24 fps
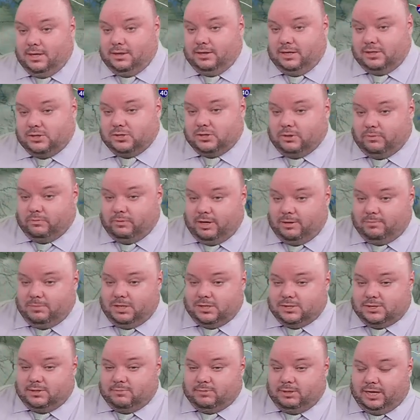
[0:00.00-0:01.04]
That's the
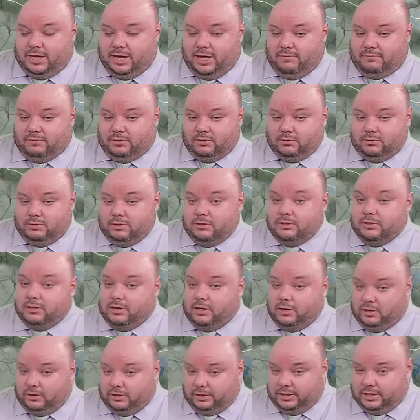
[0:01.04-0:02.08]
remnants of the afternoon and
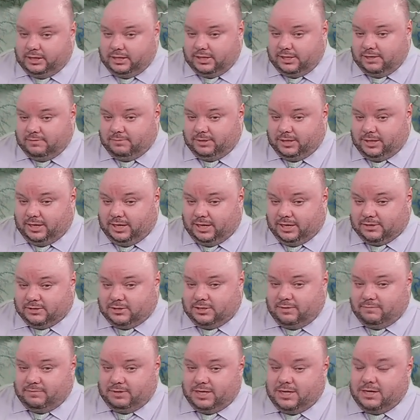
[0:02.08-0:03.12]
early evening
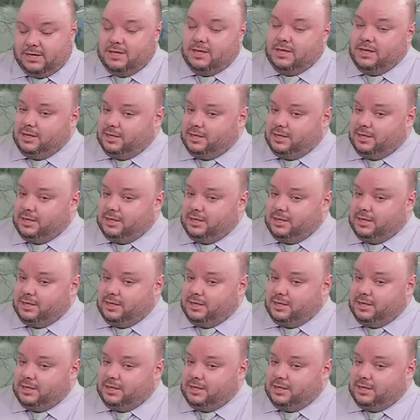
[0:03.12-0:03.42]
activity.